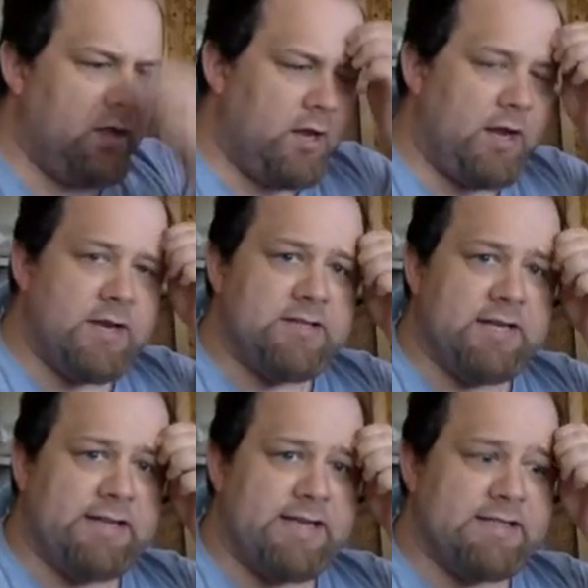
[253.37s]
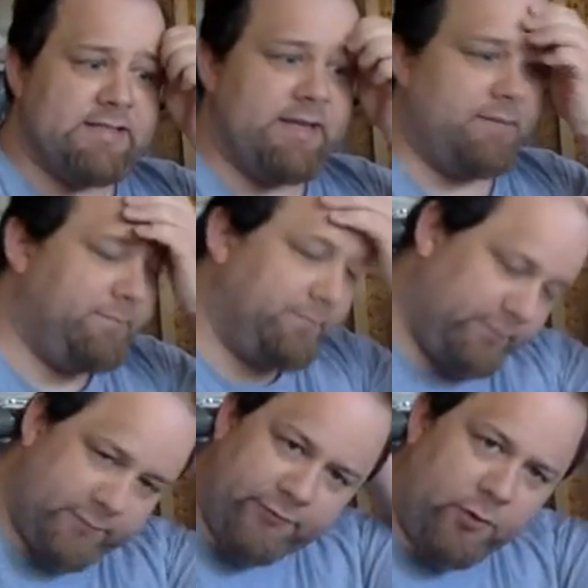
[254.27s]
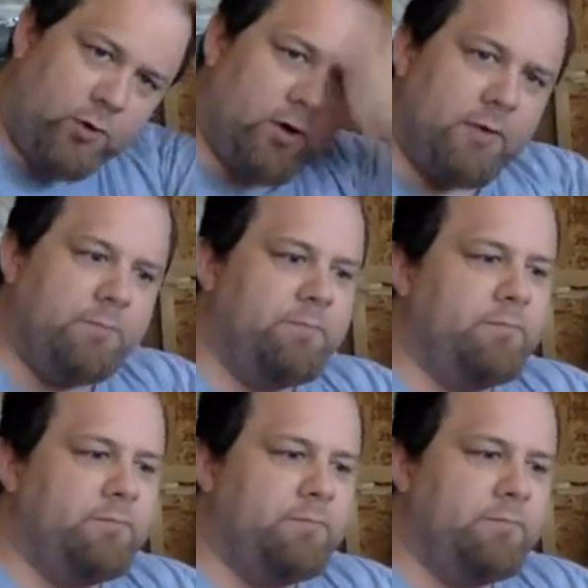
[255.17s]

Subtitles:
And I just let that sit for